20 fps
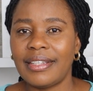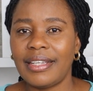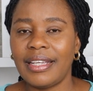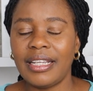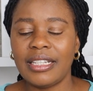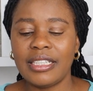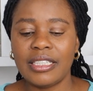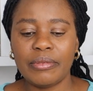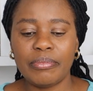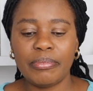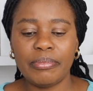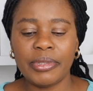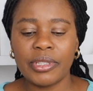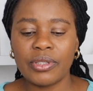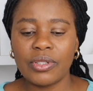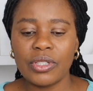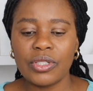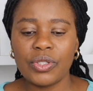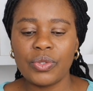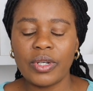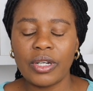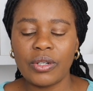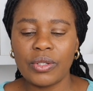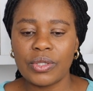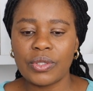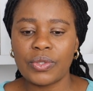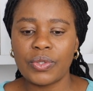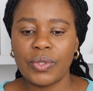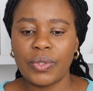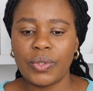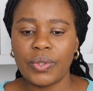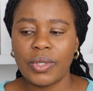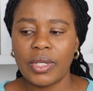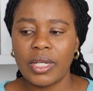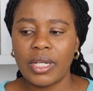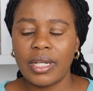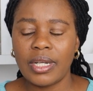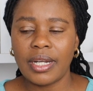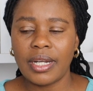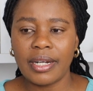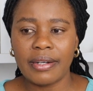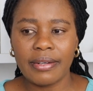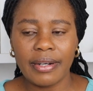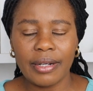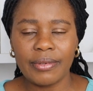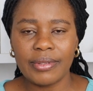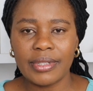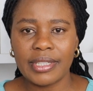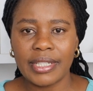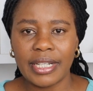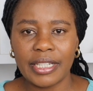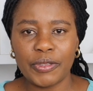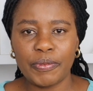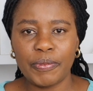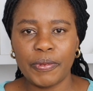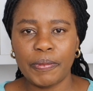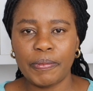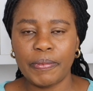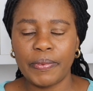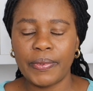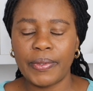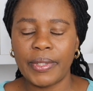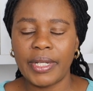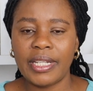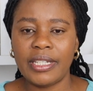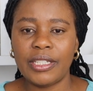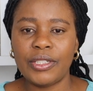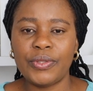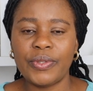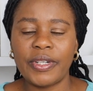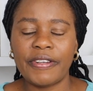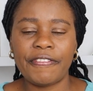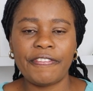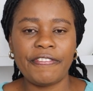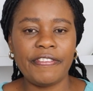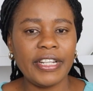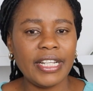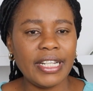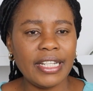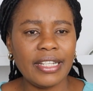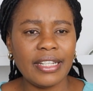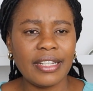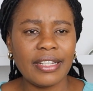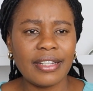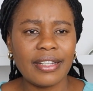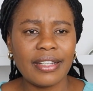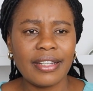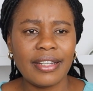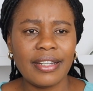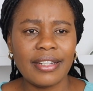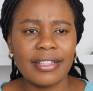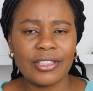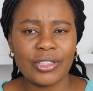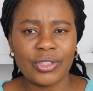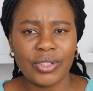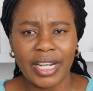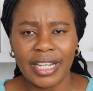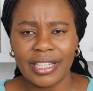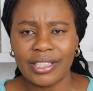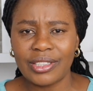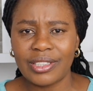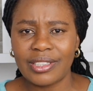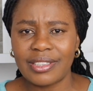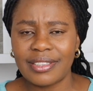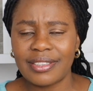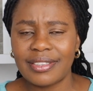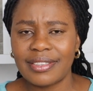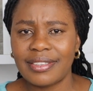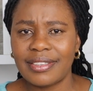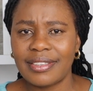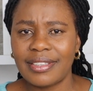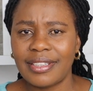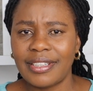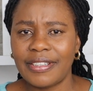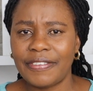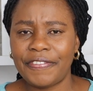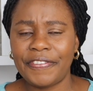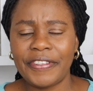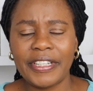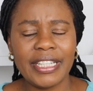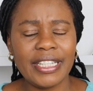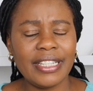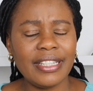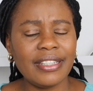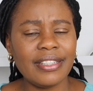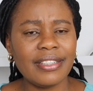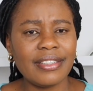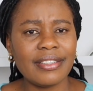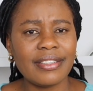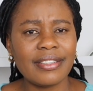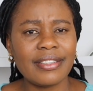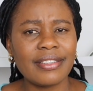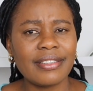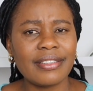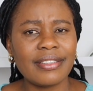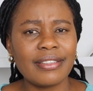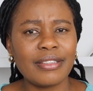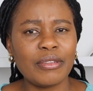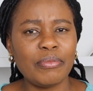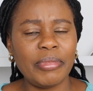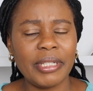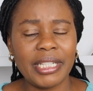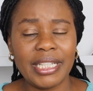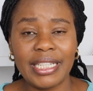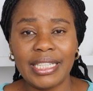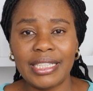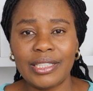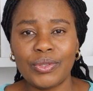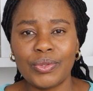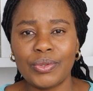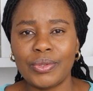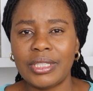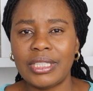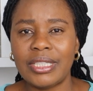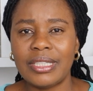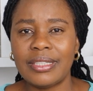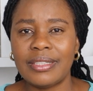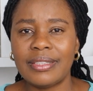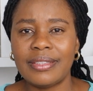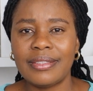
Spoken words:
And because you are also around such people and you are feeling trashed, feeling belittled